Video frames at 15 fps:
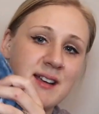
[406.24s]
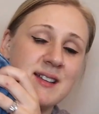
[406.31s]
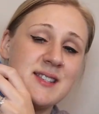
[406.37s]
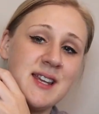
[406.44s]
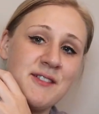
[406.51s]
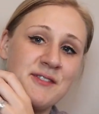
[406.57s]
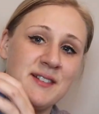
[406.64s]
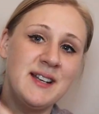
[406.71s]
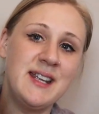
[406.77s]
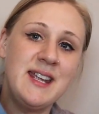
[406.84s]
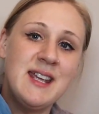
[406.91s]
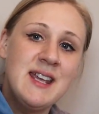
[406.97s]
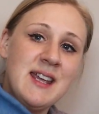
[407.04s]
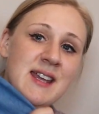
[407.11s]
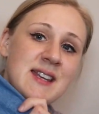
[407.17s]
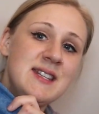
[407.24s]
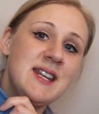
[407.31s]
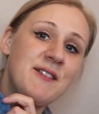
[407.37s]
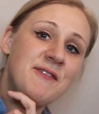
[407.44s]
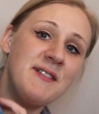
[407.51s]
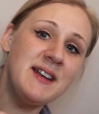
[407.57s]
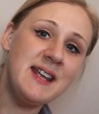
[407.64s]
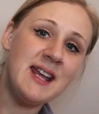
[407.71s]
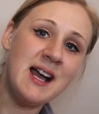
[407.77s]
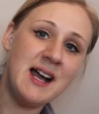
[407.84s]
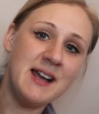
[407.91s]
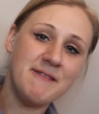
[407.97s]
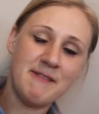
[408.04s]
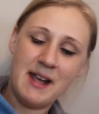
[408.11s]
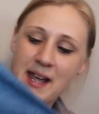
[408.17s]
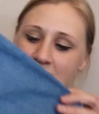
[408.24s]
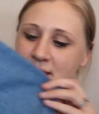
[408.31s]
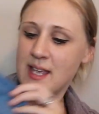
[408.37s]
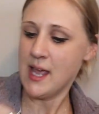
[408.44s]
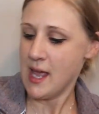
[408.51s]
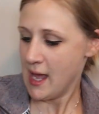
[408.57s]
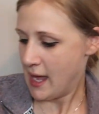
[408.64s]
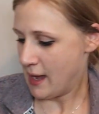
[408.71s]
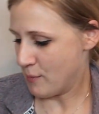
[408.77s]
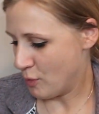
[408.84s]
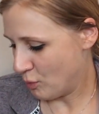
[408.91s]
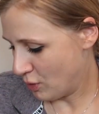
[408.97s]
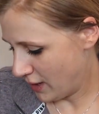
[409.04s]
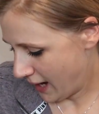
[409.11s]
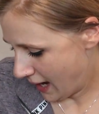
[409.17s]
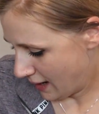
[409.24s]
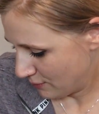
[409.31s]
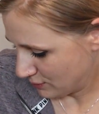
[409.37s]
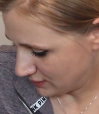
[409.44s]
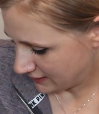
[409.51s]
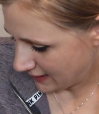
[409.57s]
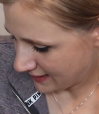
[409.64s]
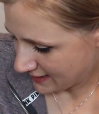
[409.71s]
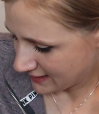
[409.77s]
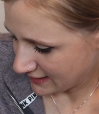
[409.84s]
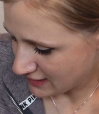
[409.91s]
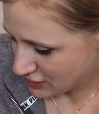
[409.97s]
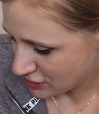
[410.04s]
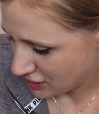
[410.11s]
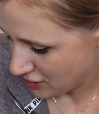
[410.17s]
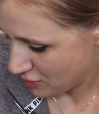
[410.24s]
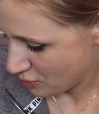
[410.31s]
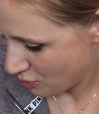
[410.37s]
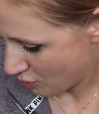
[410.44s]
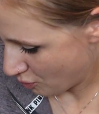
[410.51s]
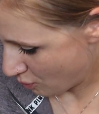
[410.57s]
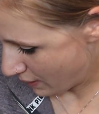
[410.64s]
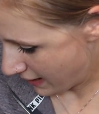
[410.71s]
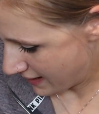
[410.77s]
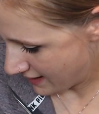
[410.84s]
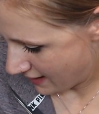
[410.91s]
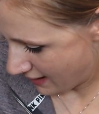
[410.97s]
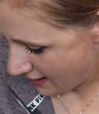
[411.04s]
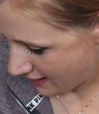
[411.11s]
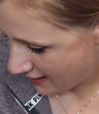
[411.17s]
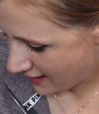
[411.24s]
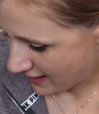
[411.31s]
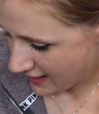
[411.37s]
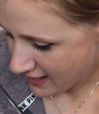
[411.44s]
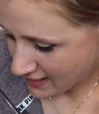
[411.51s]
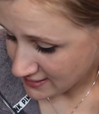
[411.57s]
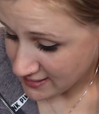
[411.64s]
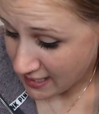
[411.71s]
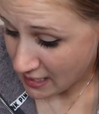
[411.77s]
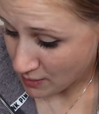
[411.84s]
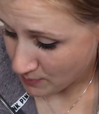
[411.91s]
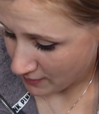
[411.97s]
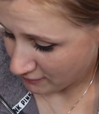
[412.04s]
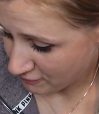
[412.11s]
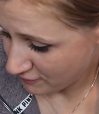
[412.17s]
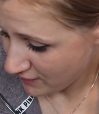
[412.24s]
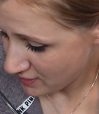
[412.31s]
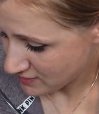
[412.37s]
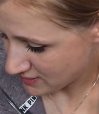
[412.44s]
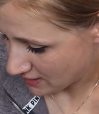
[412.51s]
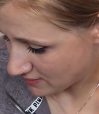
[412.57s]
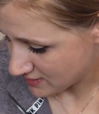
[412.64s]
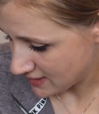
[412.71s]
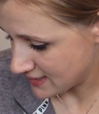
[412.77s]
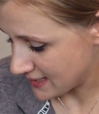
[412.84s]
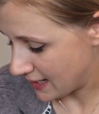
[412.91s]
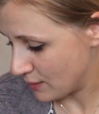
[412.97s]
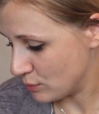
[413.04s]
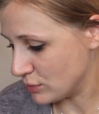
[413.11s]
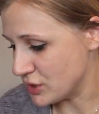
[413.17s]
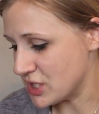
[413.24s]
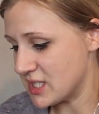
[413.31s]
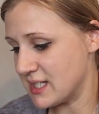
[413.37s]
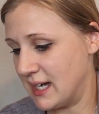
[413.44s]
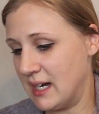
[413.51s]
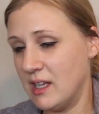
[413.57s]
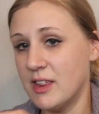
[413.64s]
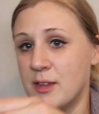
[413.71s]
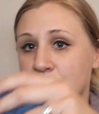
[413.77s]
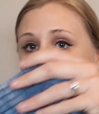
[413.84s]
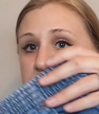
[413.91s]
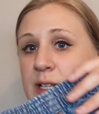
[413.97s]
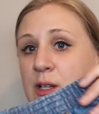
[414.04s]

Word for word: They are definitely definitely high rise. Um, what I will likely do when I take my photos is I will style them a